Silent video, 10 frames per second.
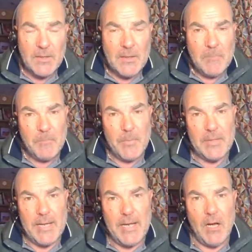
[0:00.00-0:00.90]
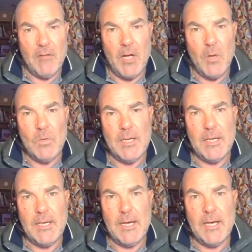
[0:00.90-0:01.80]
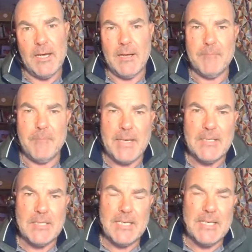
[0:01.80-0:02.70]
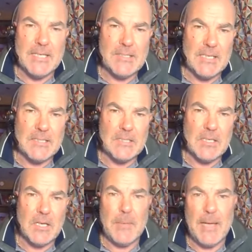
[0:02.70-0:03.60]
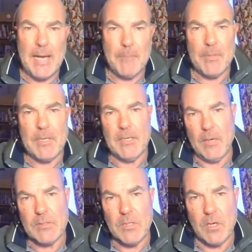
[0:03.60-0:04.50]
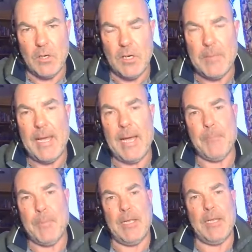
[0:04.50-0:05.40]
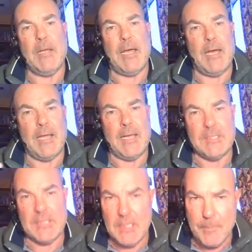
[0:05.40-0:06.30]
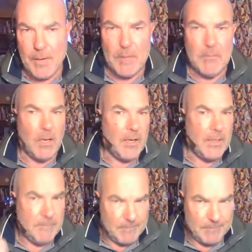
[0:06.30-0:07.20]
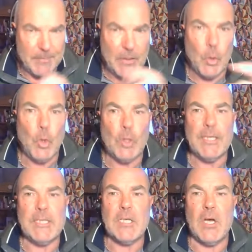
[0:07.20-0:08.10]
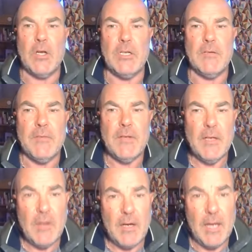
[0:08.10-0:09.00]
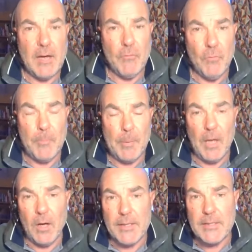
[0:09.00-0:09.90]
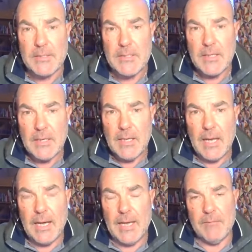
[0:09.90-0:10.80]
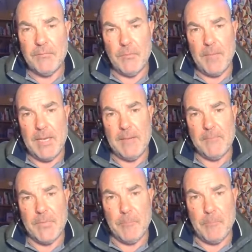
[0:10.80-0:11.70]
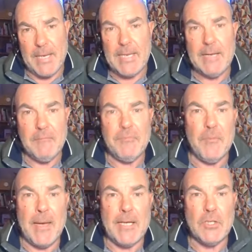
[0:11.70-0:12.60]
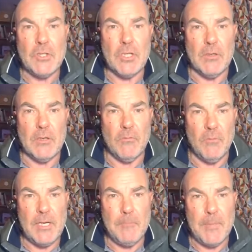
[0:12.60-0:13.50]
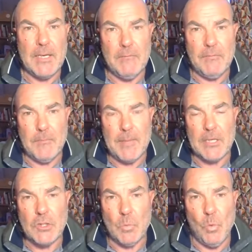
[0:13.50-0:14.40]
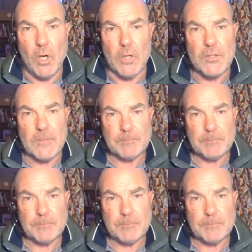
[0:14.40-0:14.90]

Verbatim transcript: but they are only uh, basically yes, it's going to be happening, no, it's not going to be happening, uh, it's in the pipeline, all these kind of uh, replies. And for me, the big information, the really big information was